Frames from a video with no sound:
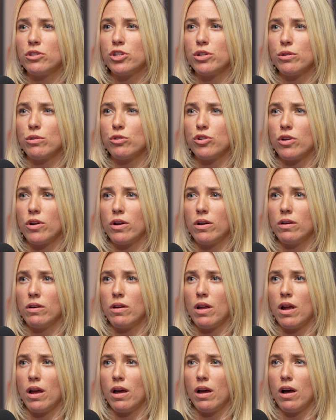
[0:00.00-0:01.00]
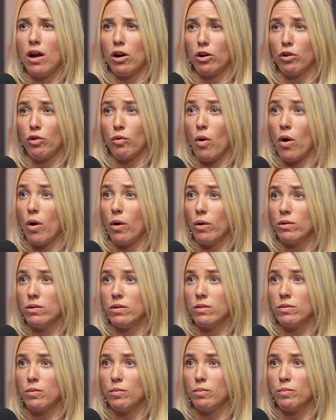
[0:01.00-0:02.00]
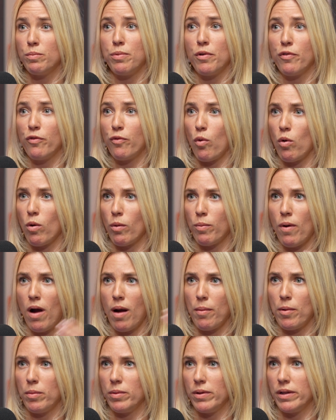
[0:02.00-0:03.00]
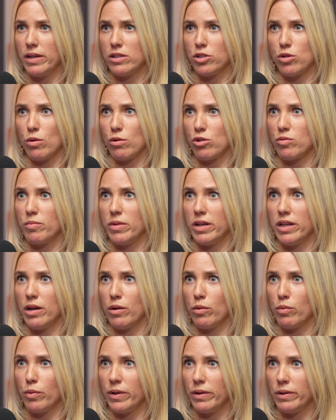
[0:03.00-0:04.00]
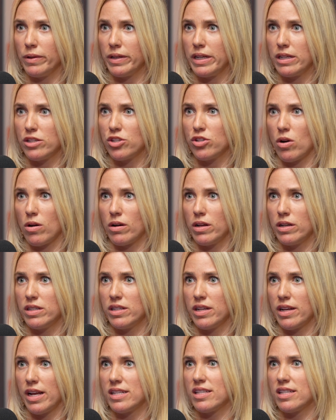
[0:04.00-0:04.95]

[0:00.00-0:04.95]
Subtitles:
children are grown before probably social media really started to get.